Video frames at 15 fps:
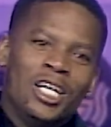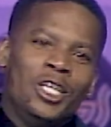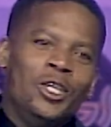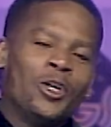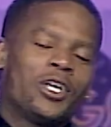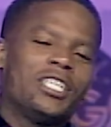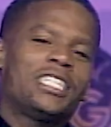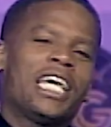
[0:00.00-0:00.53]

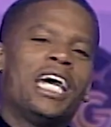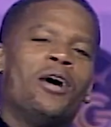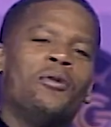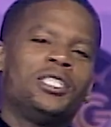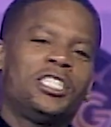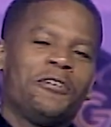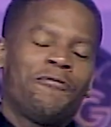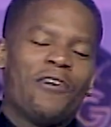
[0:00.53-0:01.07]
You can tell
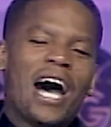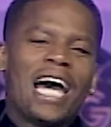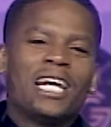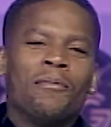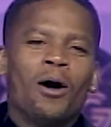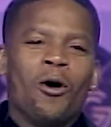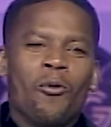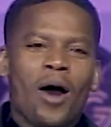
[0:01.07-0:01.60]
when she find
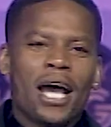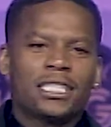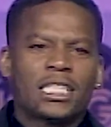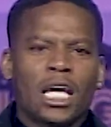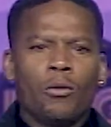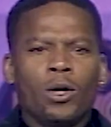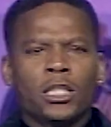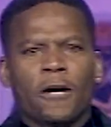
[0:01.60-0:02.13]
them on wash day. What